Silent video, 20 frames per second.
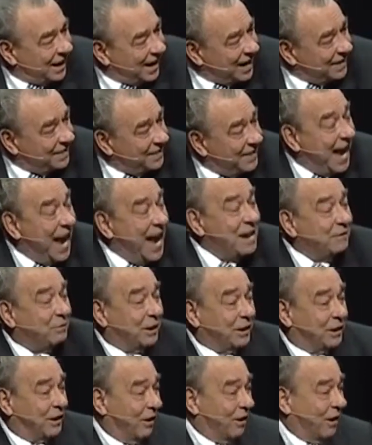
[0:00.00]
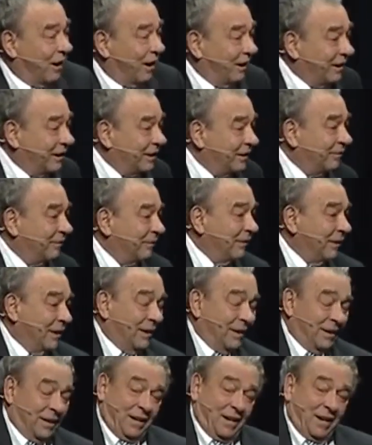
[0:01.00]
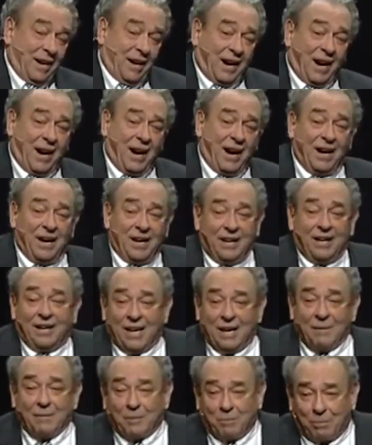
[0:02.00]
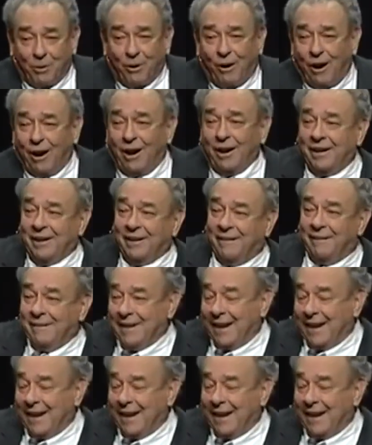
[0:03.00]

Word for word: In that regard, I am a broad